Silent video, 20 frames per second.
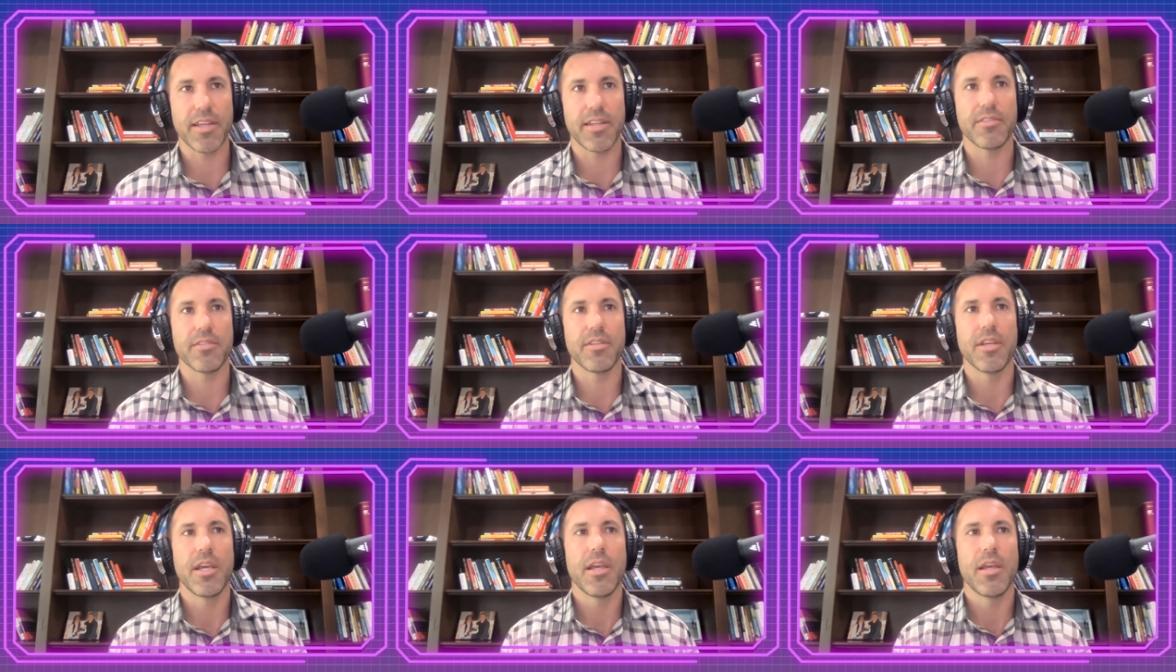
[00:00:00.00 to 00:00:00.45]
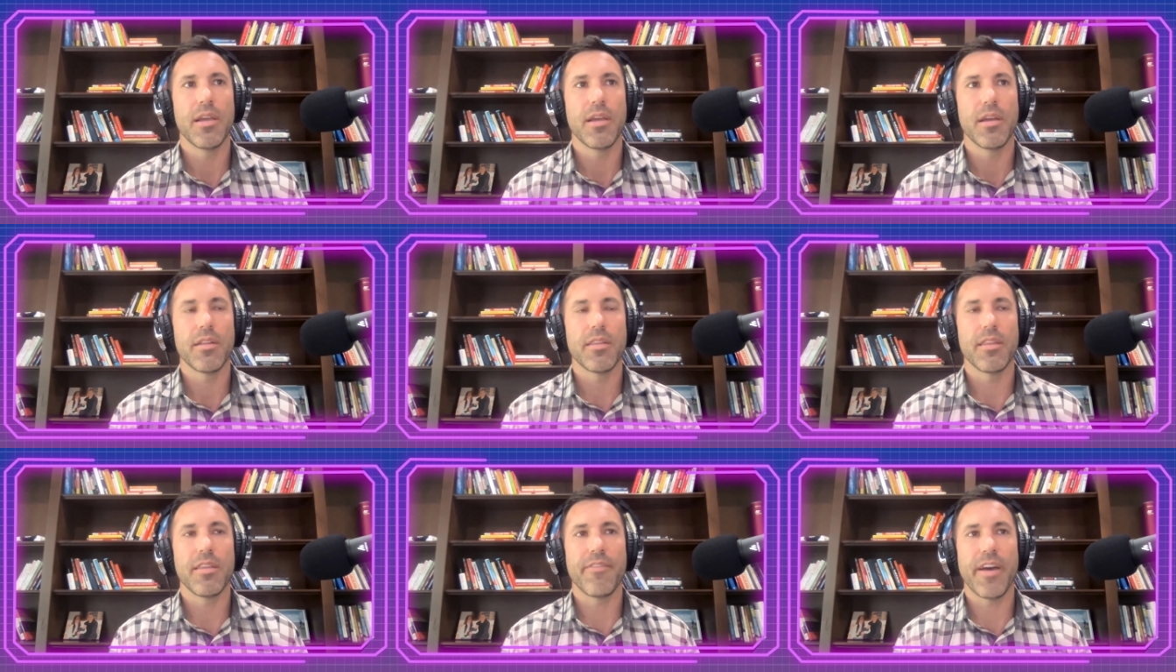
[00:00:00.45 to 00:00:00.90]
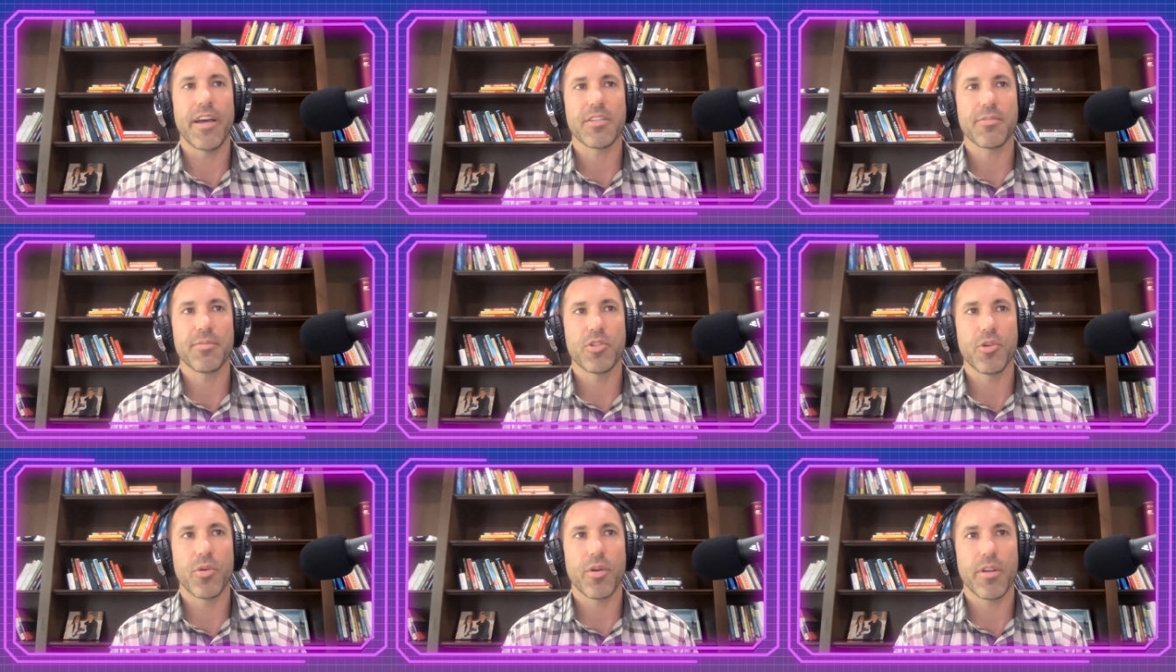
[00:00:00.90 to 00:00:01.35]
And the
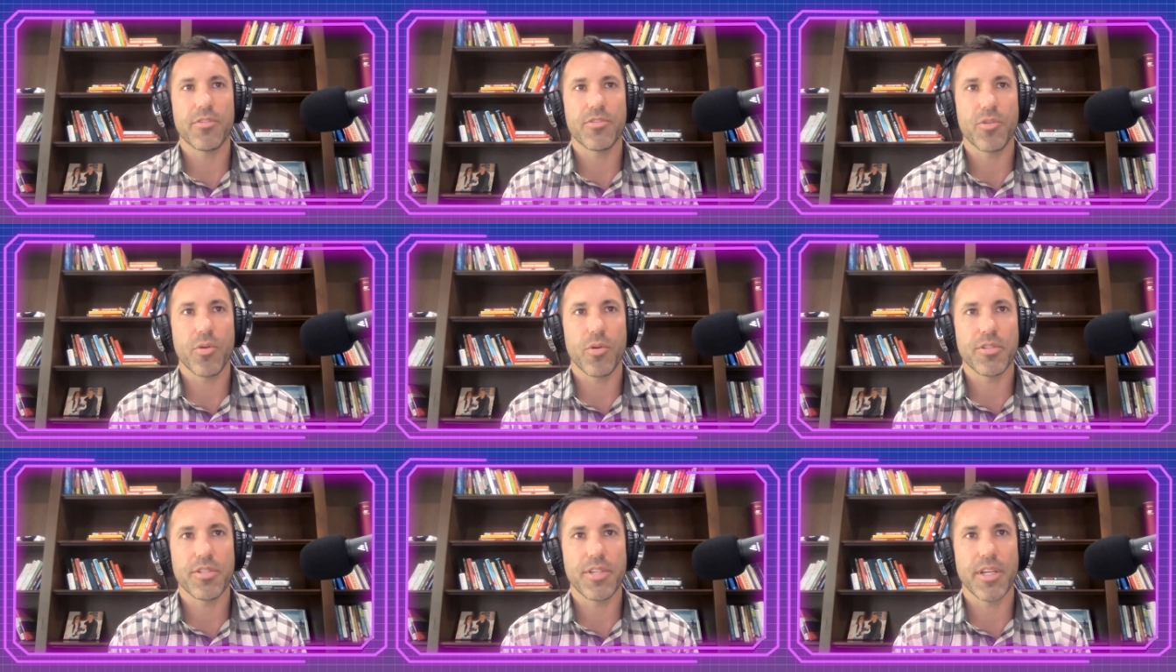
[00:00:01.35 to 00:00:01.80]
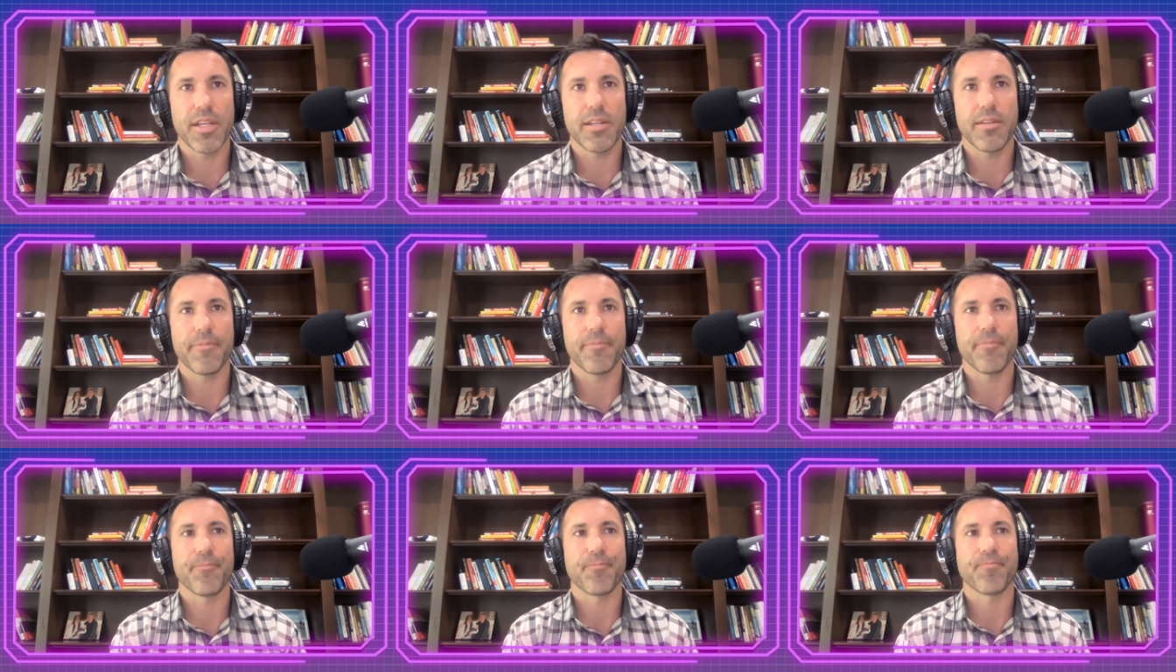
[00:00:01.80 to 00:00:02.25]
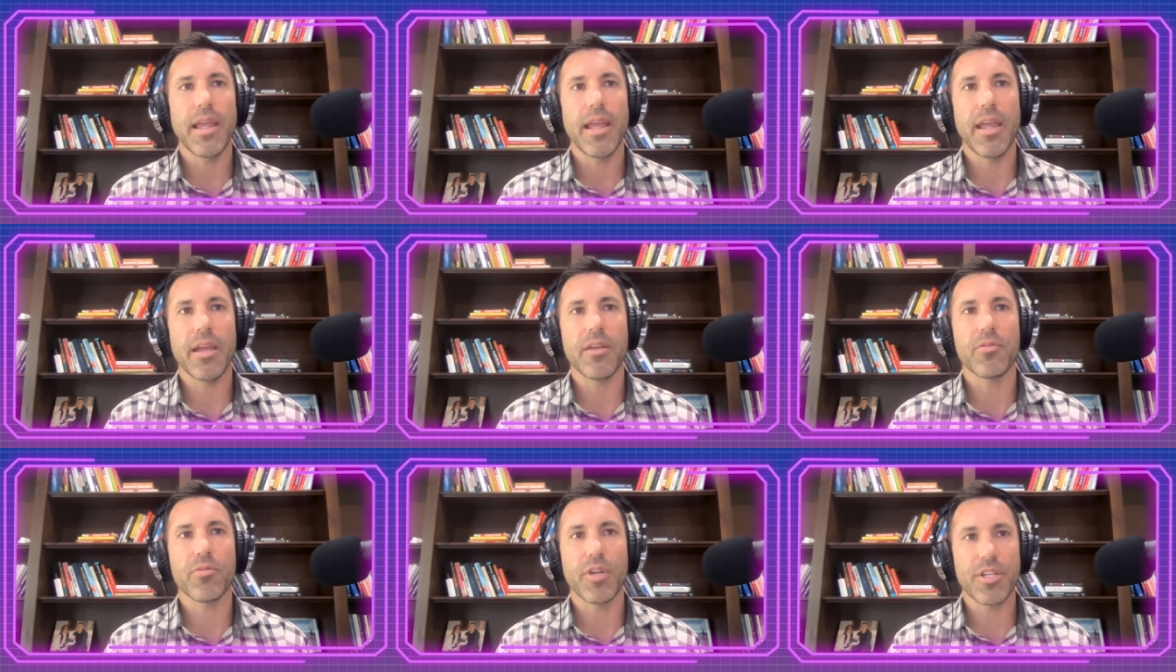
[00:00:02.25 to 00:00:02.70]
vast majority of sourcing
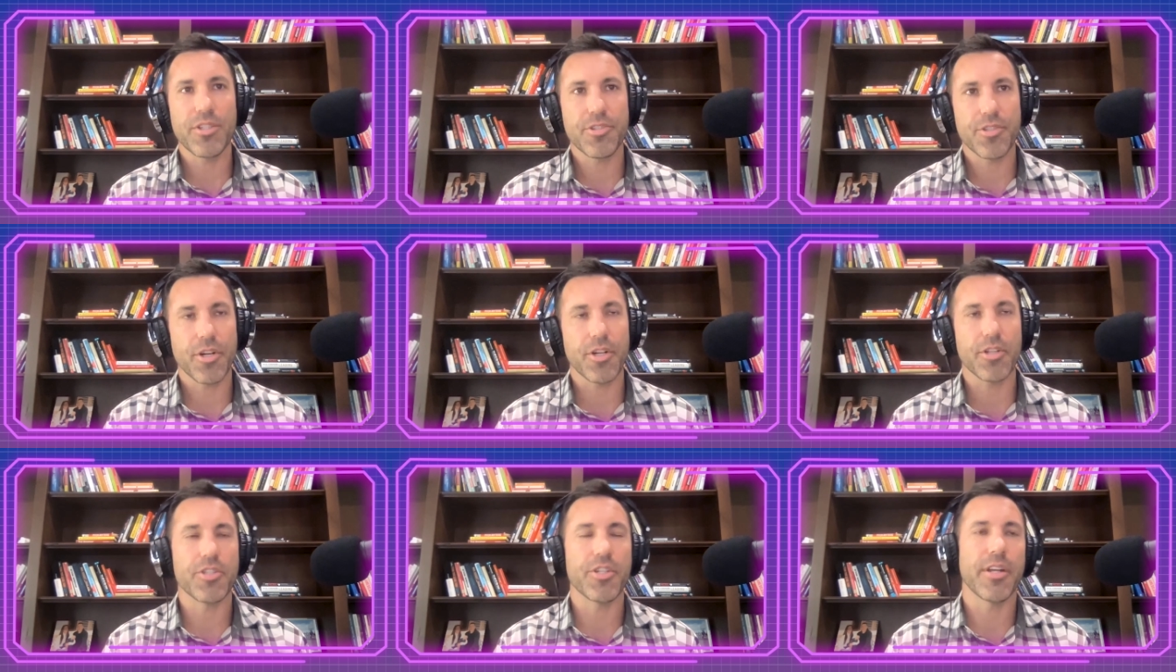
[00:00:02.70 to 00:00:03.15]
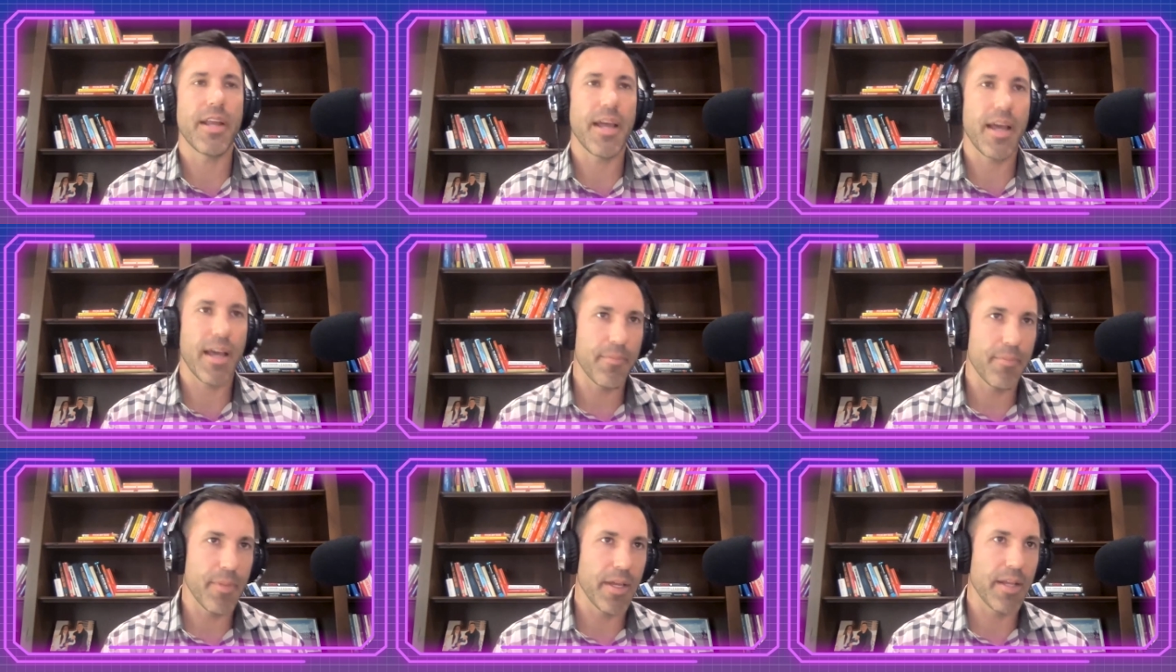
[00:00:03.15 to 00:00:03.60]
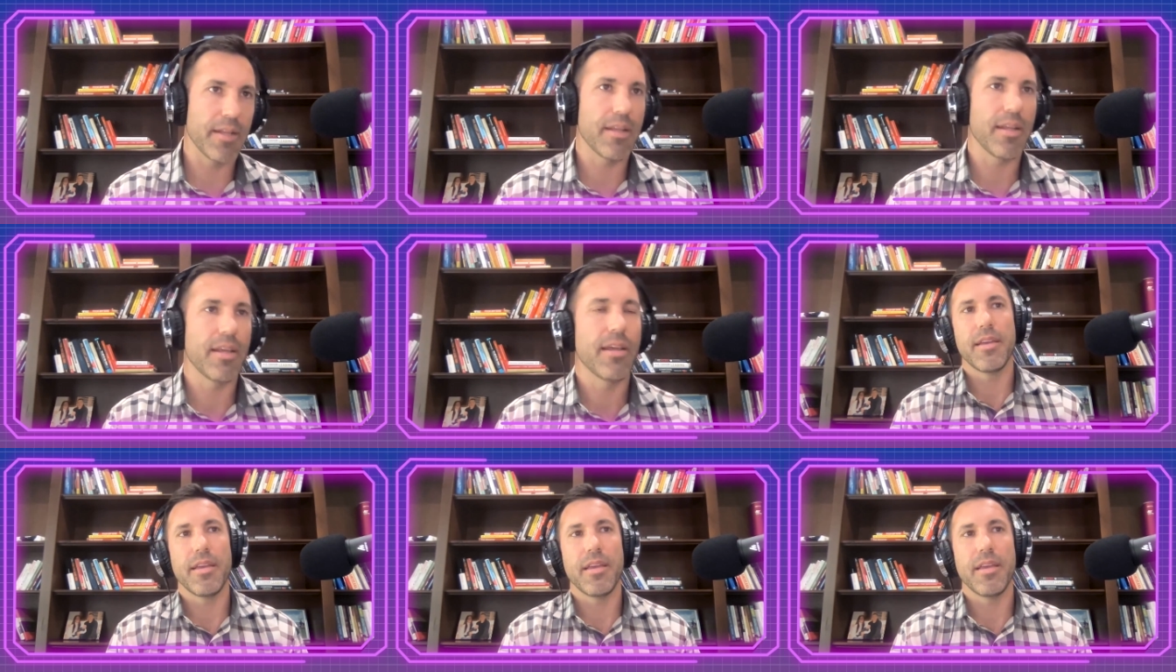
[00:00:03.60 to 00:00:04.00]
and research and admin.